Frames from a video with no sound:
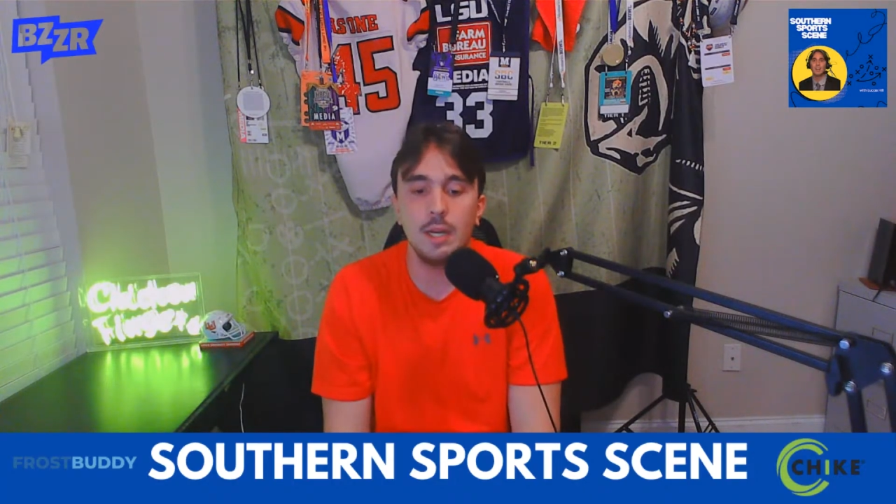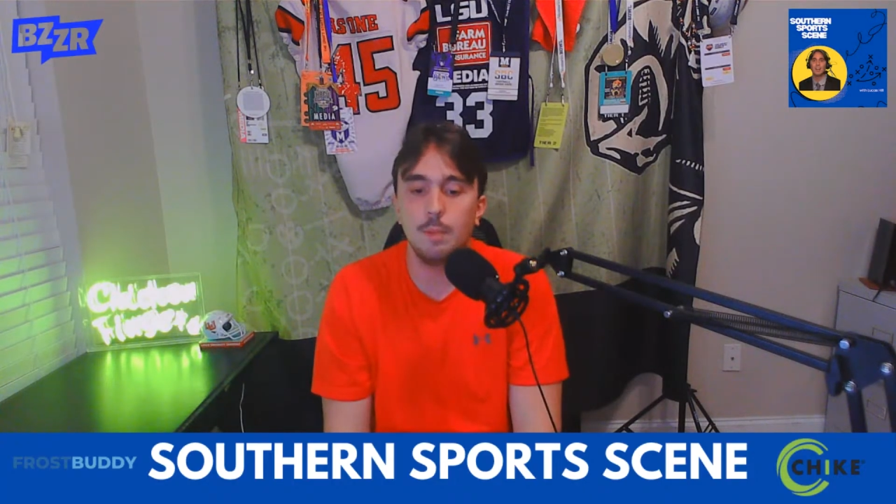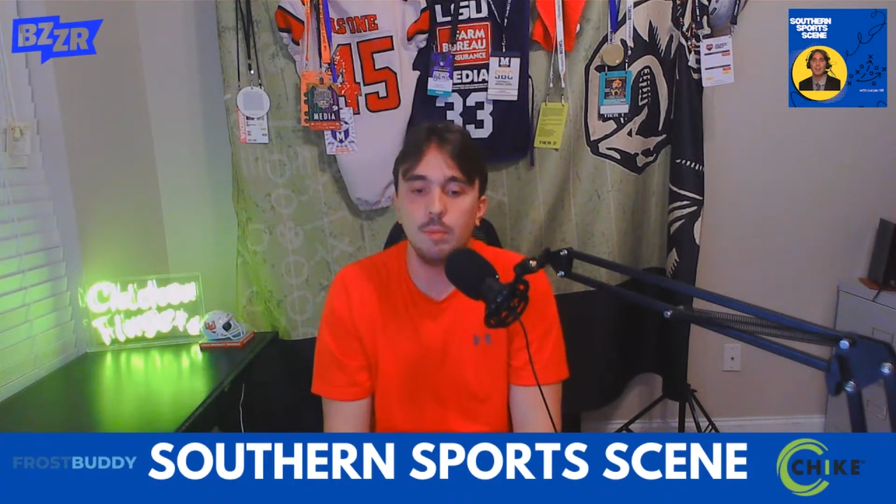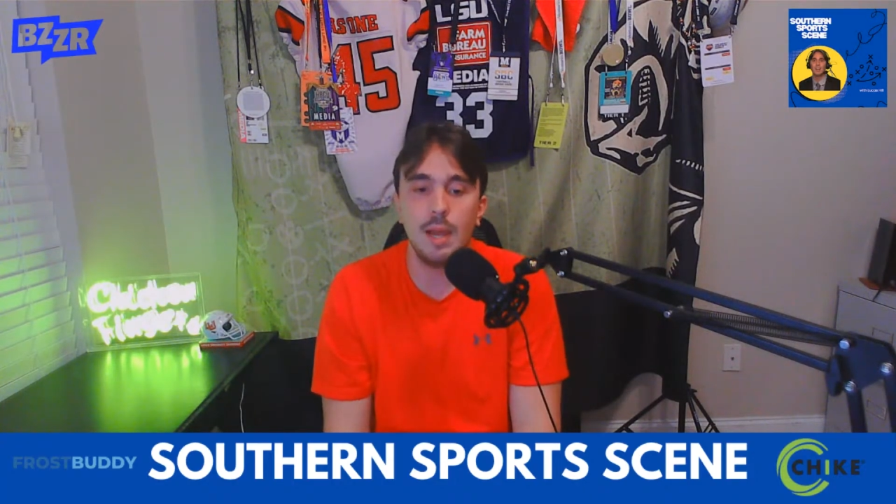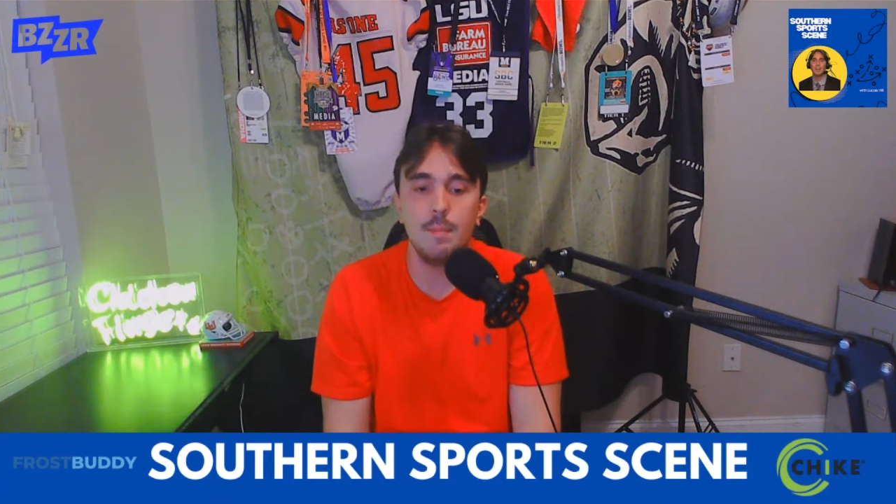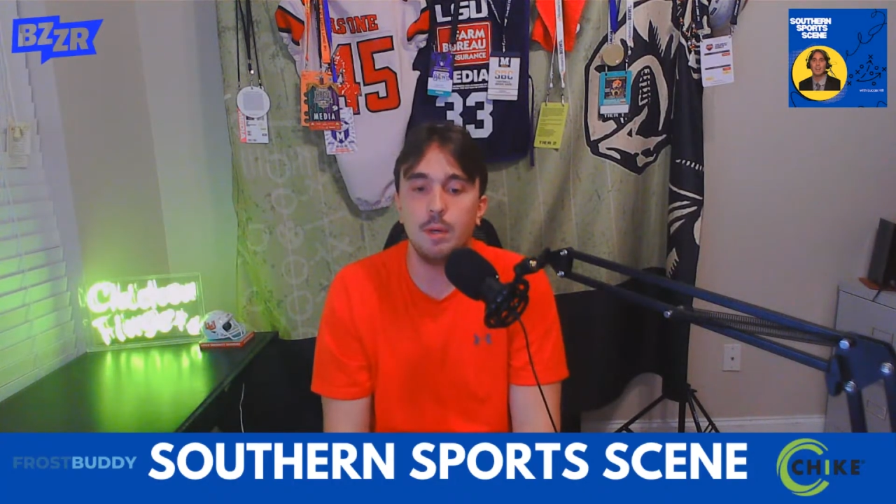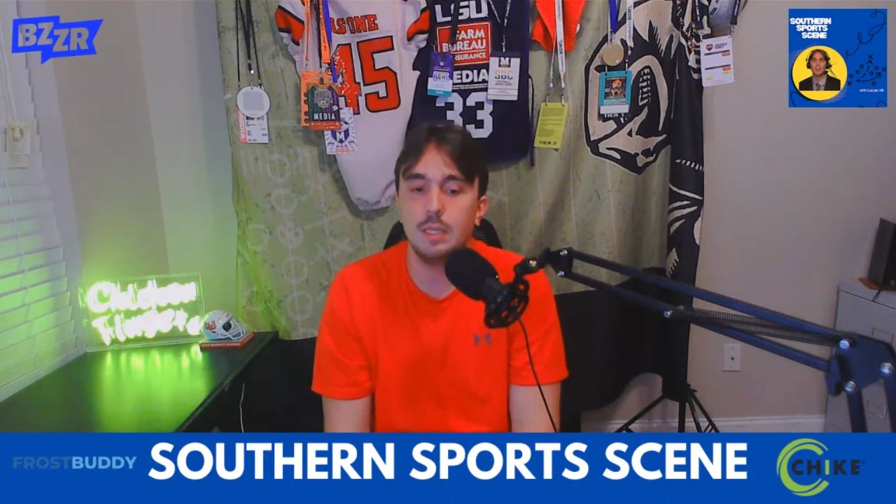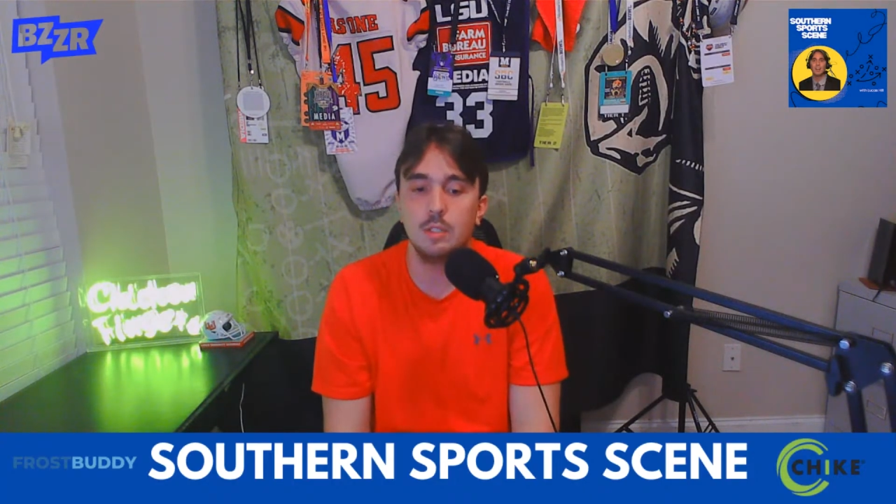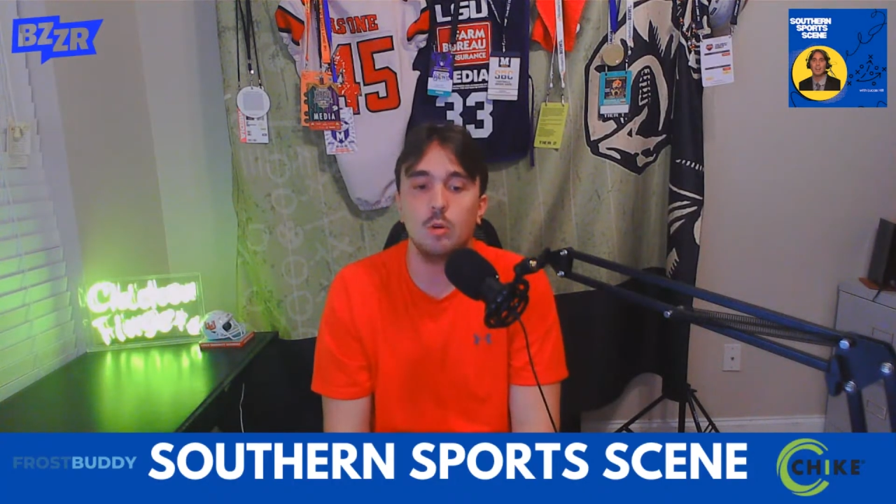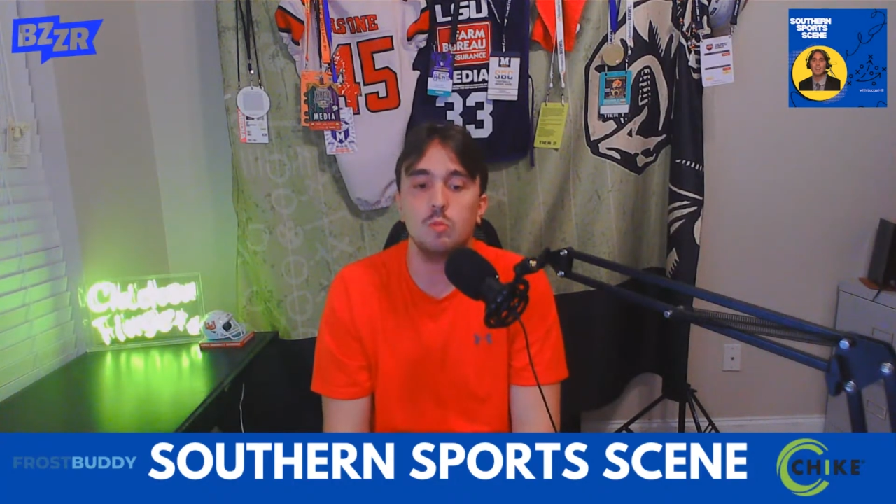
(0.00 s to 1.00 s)
to blame but
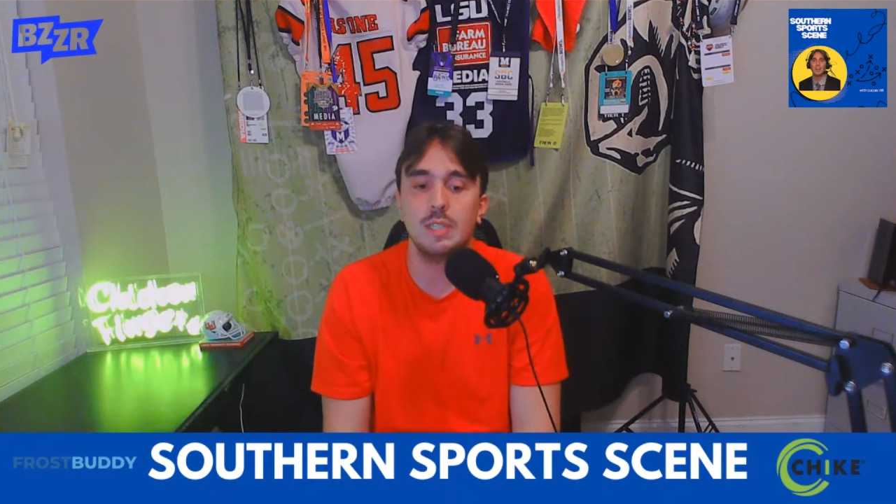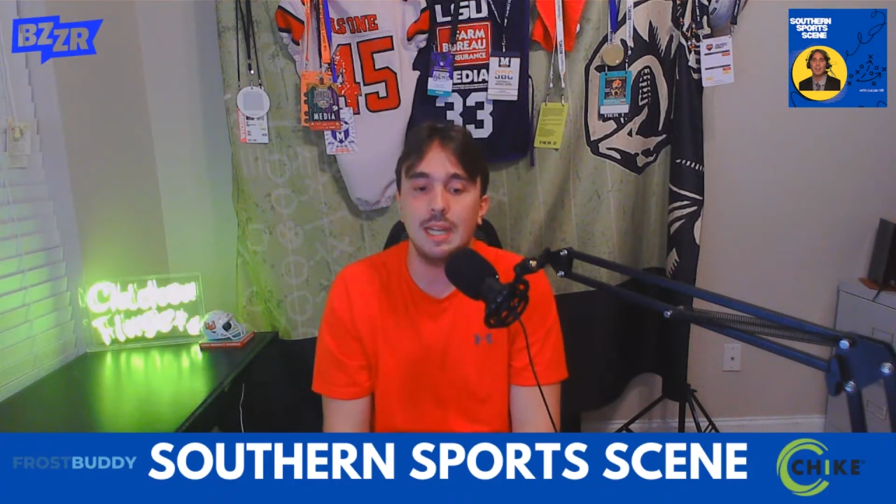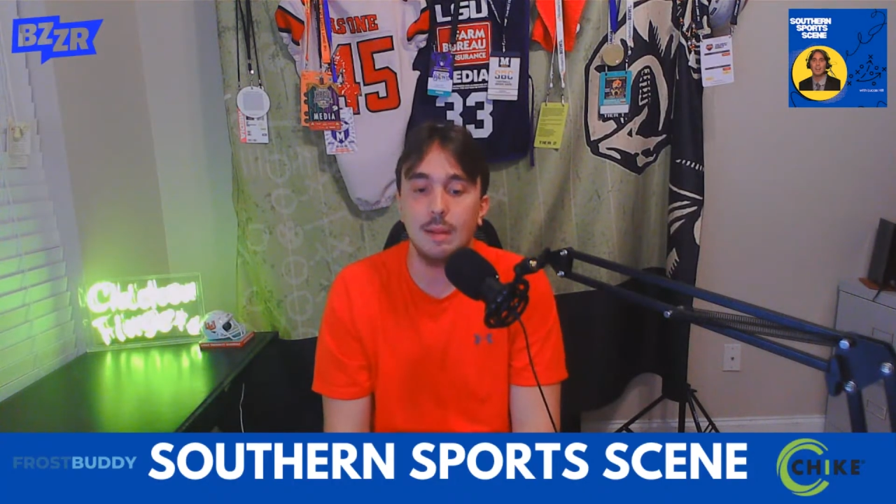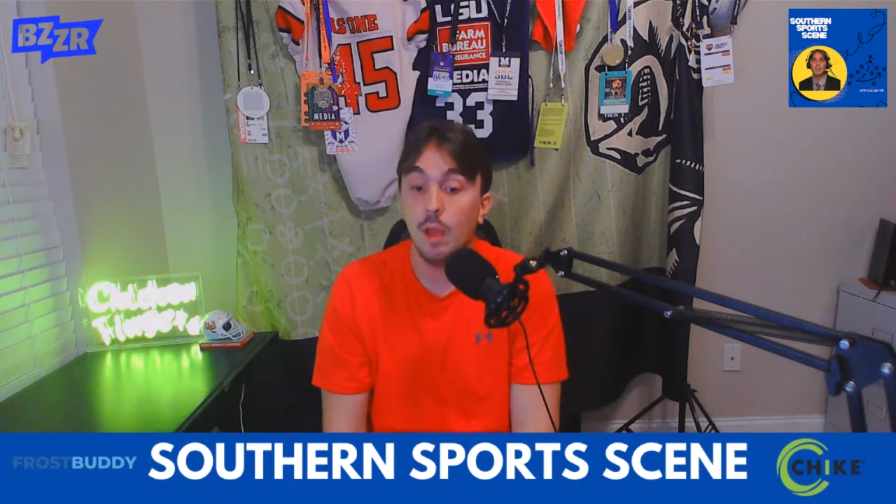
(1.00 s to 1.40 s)
his own team.